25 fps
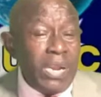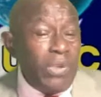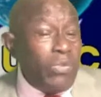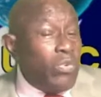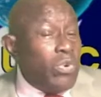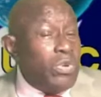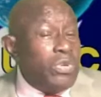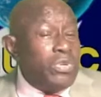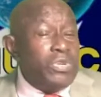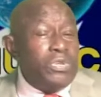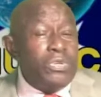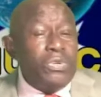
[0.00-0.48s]

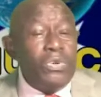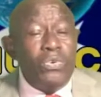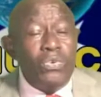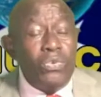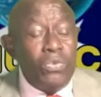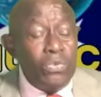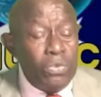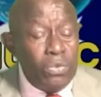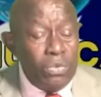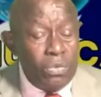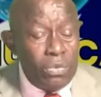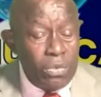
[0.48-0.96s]
want to know,
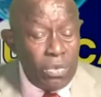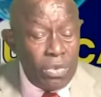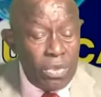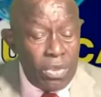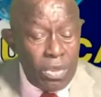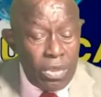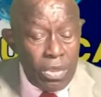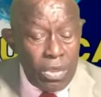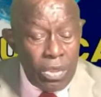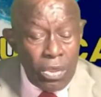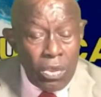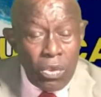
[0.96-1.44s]

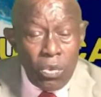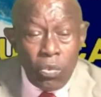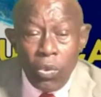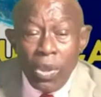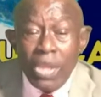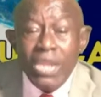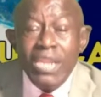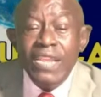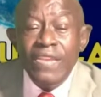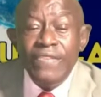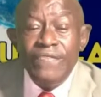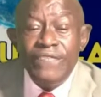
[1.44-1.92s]

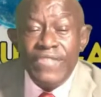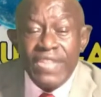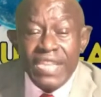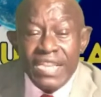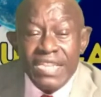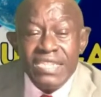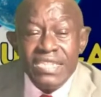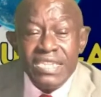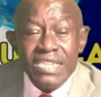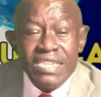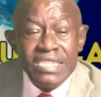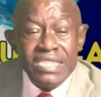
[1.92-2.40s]
what if
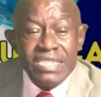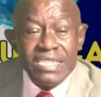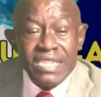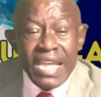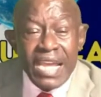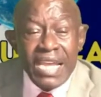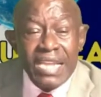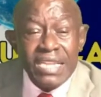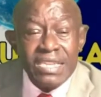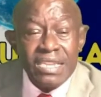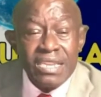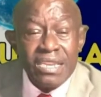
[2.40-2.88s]
this is
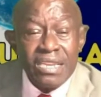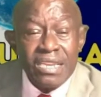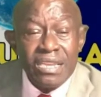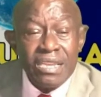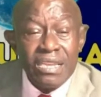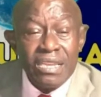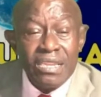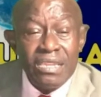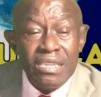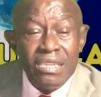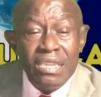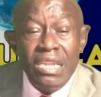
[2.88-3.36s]
not
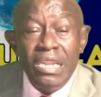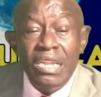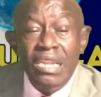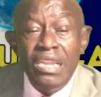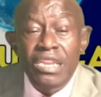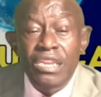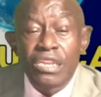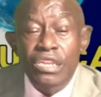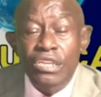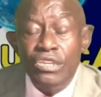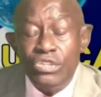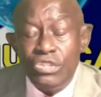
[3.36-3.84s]
the
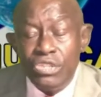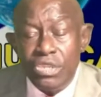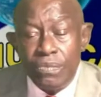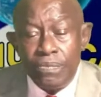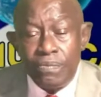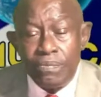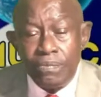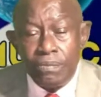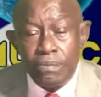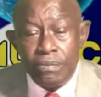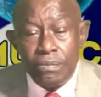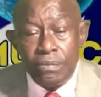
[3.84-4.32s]
leadership
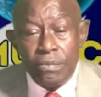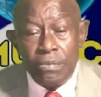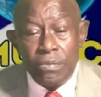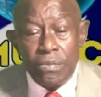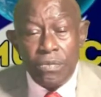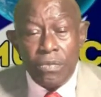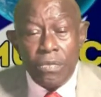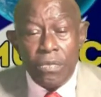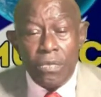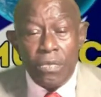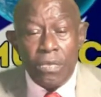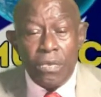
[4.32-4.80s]

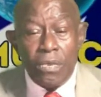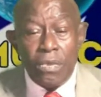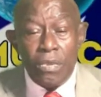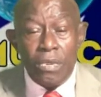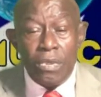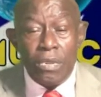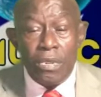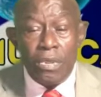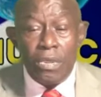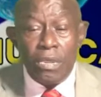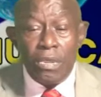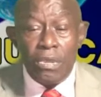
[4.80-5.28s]

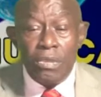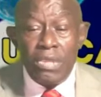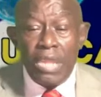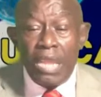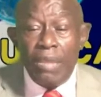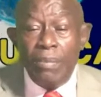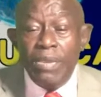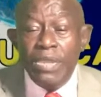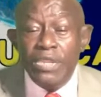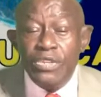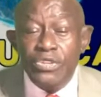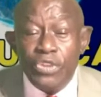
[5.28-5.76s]

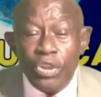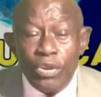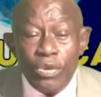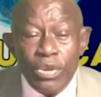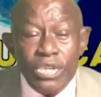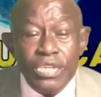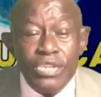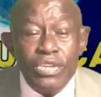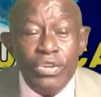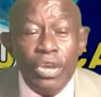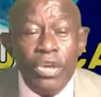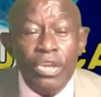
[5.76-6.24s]
that
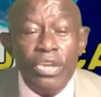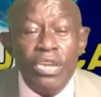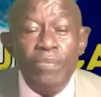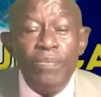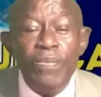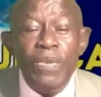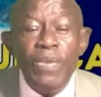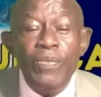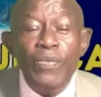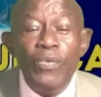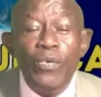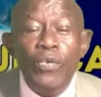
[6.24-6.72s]
majority of the
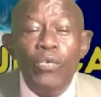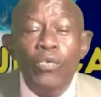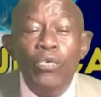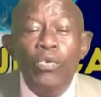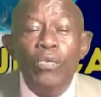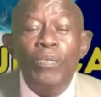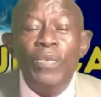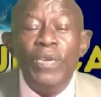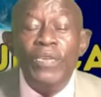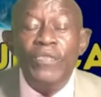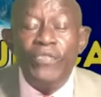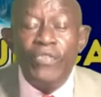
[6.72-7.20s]
people
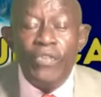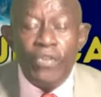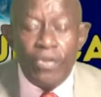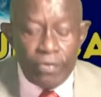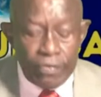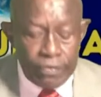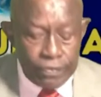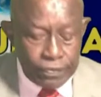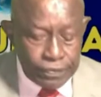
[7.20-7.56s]
hoping for?